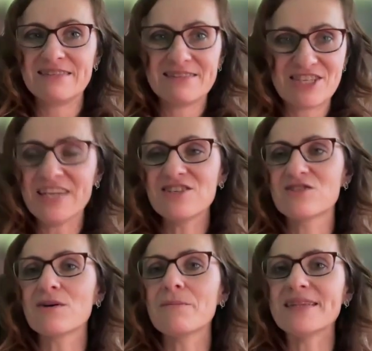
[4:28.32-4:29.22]
changes
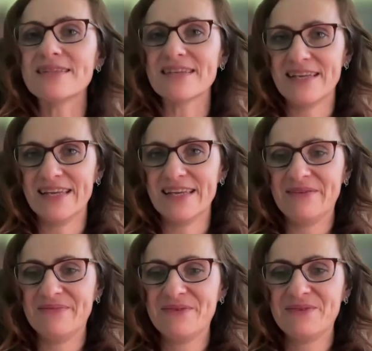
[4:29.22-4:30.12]
dramatically,
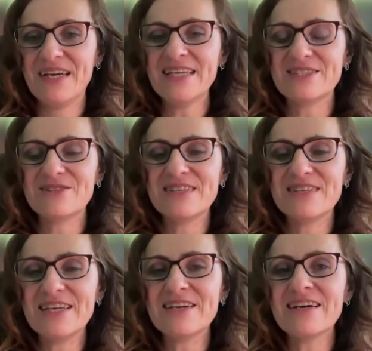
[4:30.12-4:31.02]
right? So
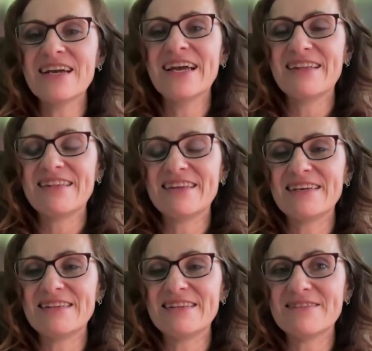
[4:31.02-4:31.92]
here
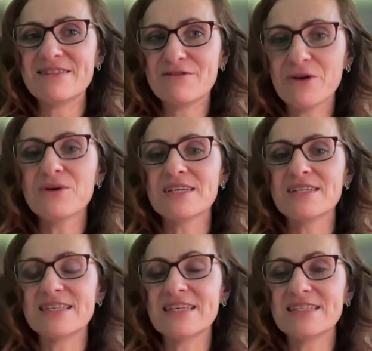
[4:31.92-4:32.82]
the
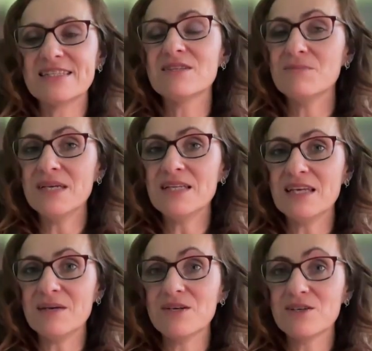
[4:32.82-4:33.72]
focus is on the
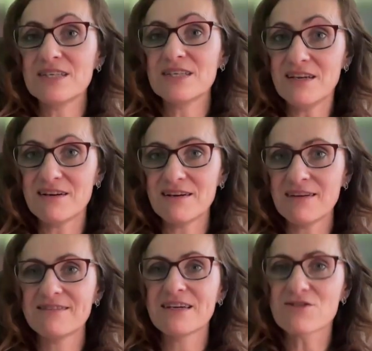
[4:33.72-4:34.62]
meaning, because
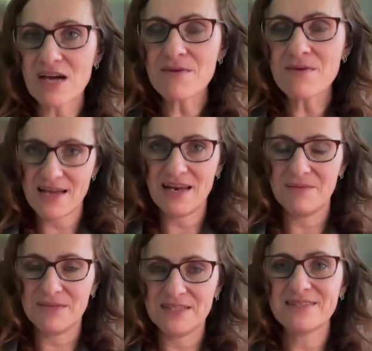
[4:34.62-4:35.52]
here the grammar
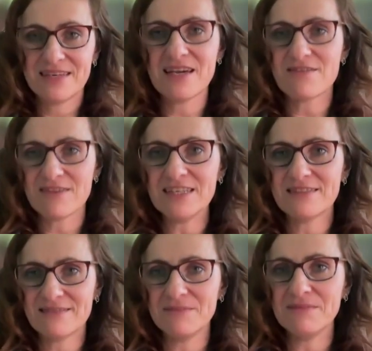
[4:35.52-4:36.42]
element
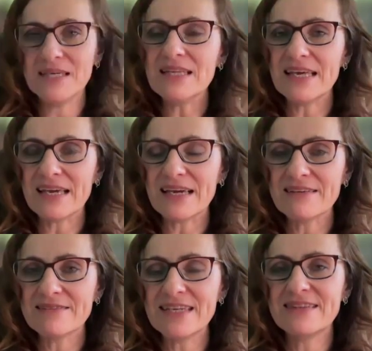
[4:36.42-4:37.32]
carries the meaning,
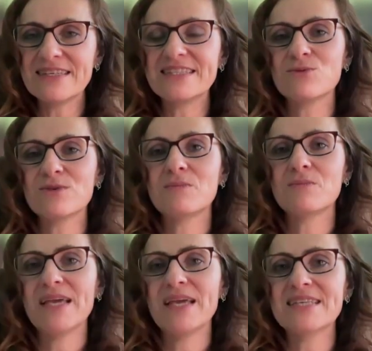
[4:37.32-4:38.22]
right? This is what
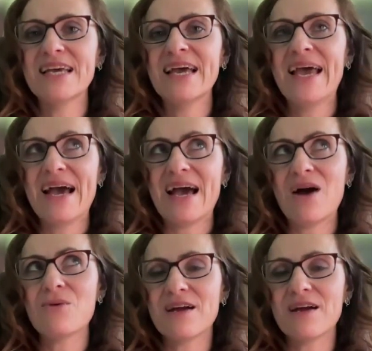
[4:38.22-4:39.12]
makes
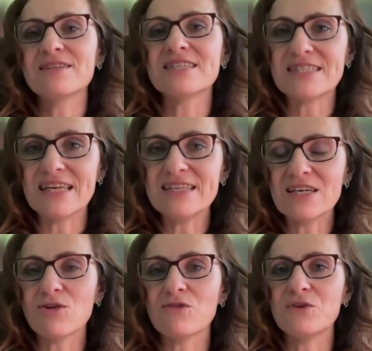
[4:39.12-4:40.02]
our
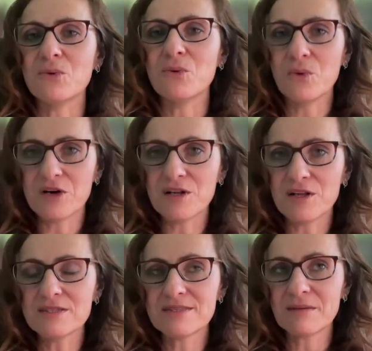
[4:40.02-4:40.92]
understanding of the
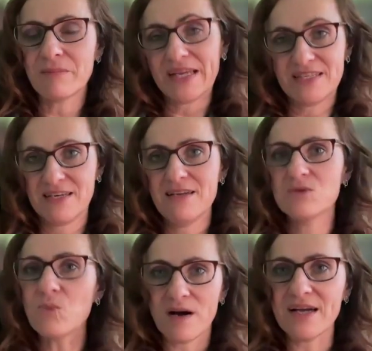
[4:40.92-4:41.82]
world better and
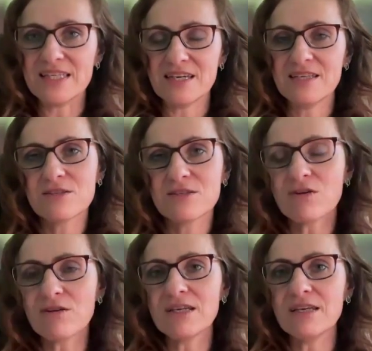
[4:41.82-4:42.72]
wider. It's not
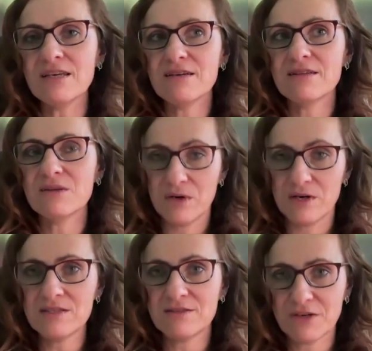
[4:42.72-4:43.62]
only the
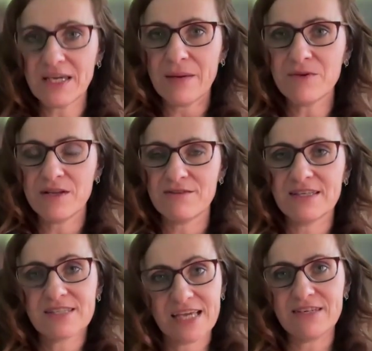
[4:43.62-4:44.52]
words, the vocabulary
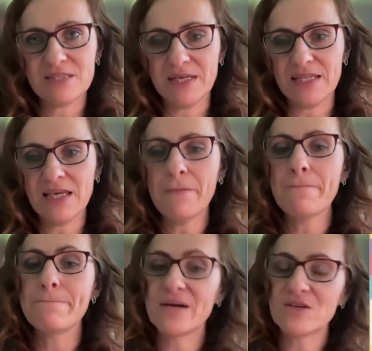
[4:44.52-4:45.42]
that carries meaning,
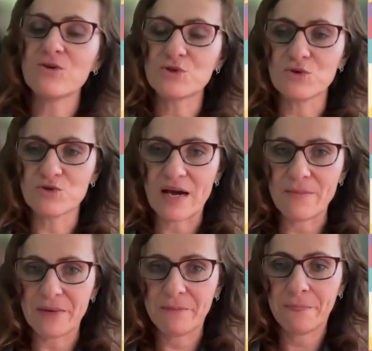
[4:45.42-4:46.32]
but also
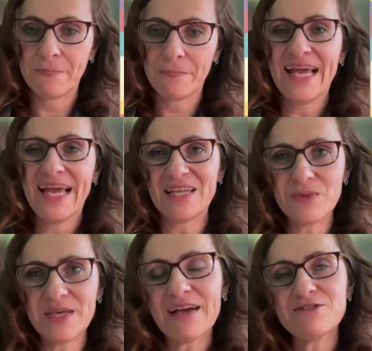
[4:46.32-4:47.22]
grammar.
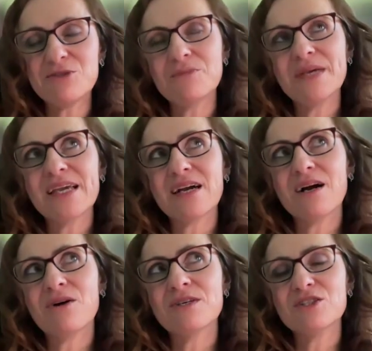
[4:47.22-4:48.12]
And we have to make
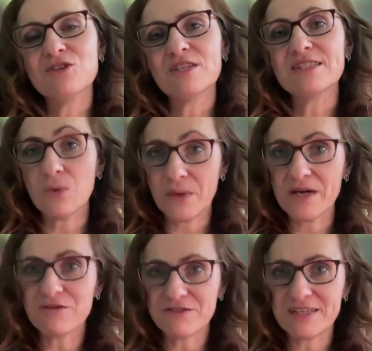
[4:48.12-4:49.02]
our students
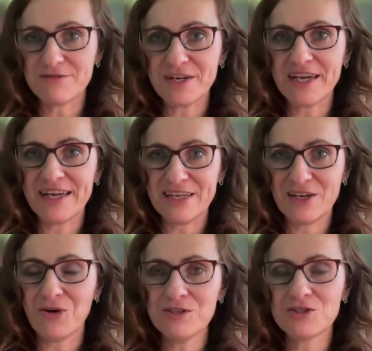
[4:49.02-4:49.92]
aware of that very early
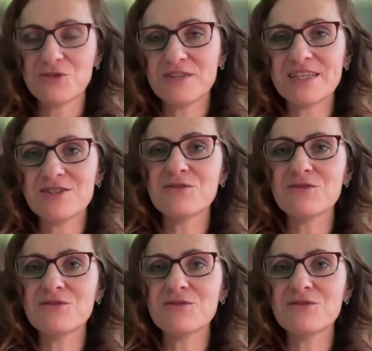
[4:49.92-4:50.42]
on, so that